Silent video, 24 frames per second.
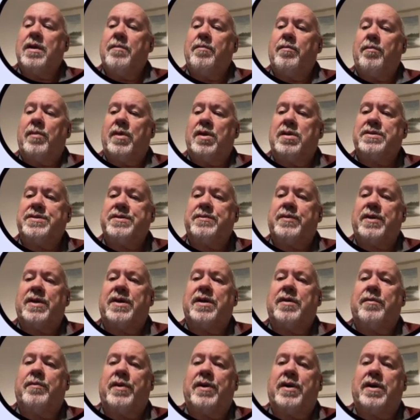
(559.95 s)
multiply
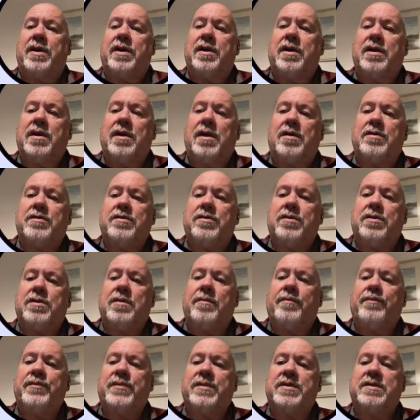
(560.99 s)
it by 100,
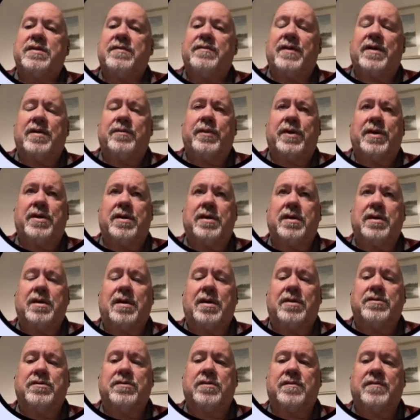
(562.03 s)
divide by
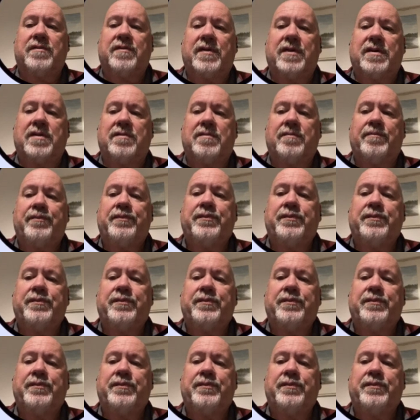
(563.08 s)
105.